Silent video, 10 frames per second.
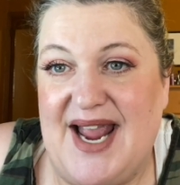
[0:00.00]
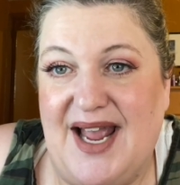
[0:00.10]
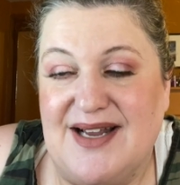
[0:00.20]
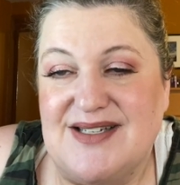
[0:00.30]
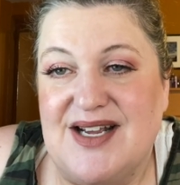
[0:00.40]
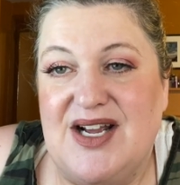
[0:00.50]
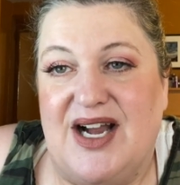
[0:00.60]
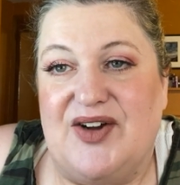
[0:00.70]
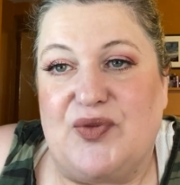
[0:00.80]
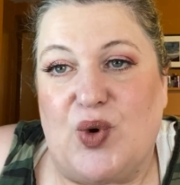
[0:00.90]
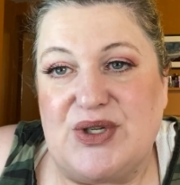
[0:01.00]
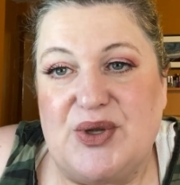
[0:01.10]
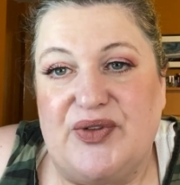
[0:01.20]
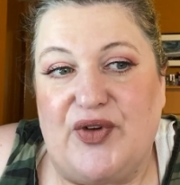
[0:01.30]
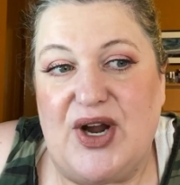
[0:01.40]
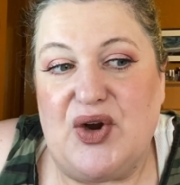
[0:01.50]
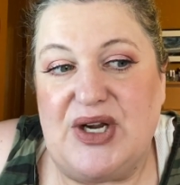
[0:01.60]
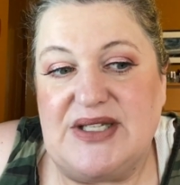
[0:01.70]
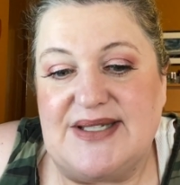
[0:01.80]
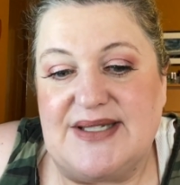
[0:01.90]
And of course with
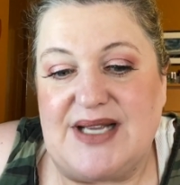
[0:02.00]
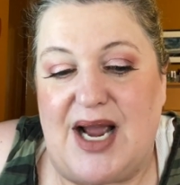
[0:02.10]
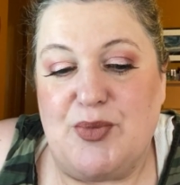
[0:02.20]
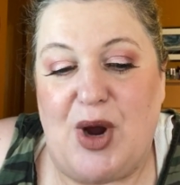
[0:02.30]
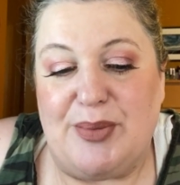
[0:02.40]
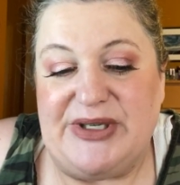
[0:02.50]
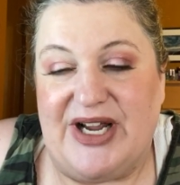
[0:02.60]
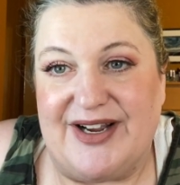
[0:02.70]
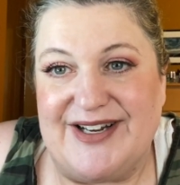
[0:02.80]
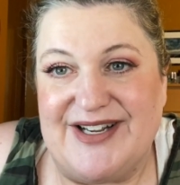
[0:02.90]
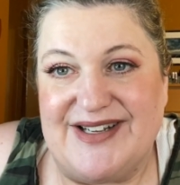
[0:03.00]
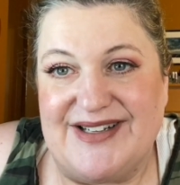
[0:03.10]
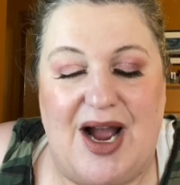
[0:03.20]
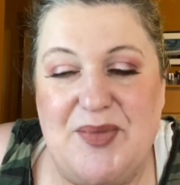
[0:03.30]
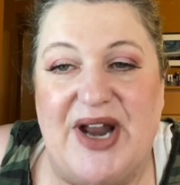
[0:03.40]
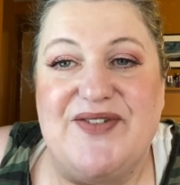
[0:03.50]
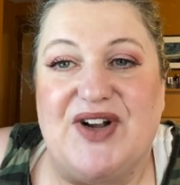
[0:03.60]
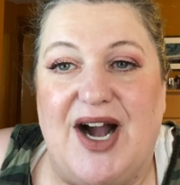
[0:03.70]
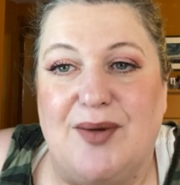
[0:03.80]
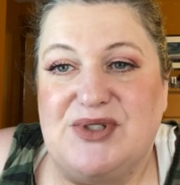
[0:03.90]
fragrance, I'm probably not gonna, I'm not even
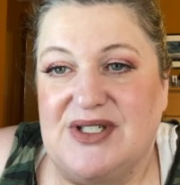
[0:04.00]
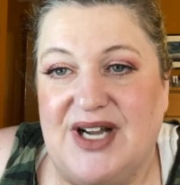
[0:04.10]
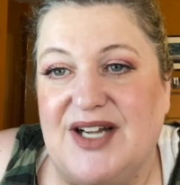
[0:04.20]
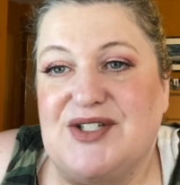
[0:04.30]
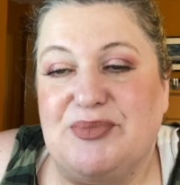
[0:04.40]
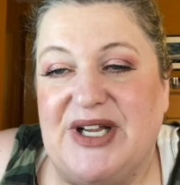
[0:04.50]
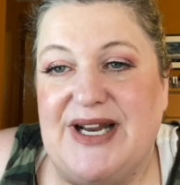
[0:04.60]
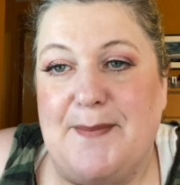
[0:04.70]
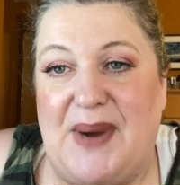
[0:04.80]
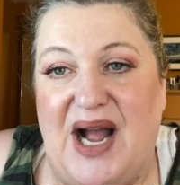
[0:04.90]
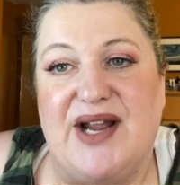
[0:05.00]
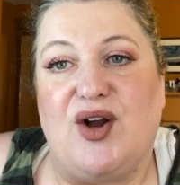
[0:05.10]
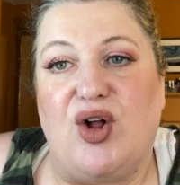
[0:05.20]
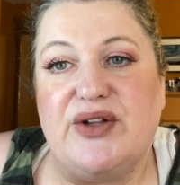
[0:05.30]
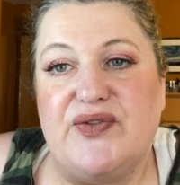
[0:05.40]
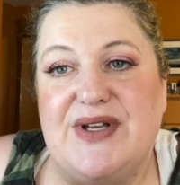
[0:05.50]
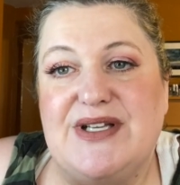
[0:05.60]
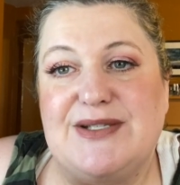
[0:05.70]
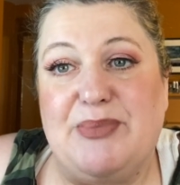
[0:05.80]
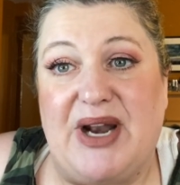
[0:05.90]
contemplating buying all of
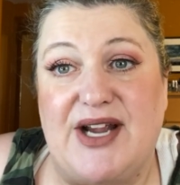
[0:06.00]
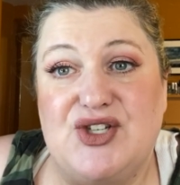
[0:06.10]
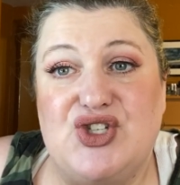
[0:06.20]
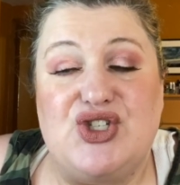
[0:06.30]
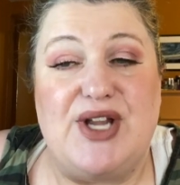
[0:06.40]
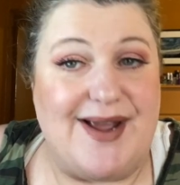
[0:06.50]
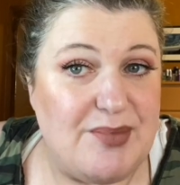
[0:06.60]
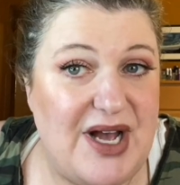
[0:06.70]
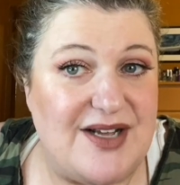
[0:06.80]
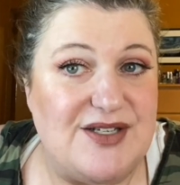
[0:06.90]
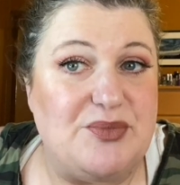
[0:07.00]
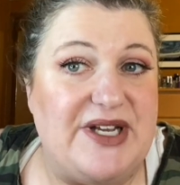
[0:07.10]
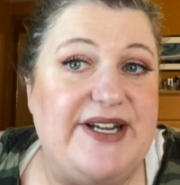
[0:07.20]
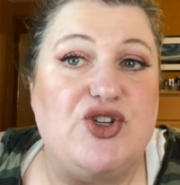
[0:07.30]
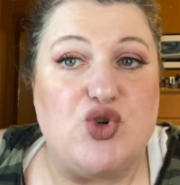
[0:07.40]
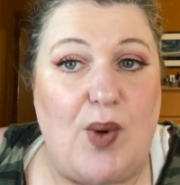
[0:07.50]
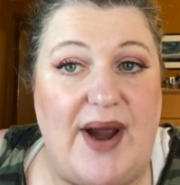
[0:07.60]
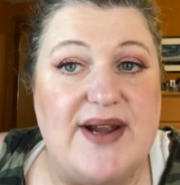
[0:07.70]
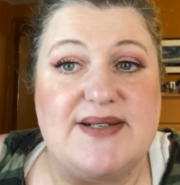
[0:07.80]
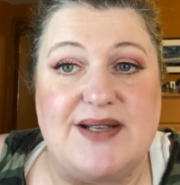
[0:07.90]
these, but I am contemplating
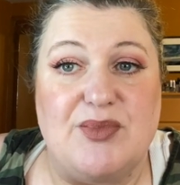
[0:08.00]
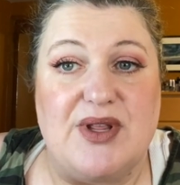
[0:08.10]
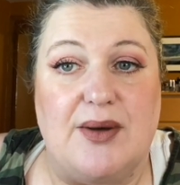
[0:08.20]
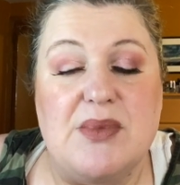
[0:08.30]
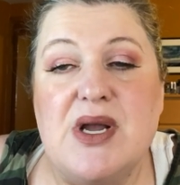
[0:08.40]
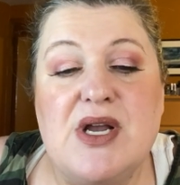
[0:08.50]
trying some of them.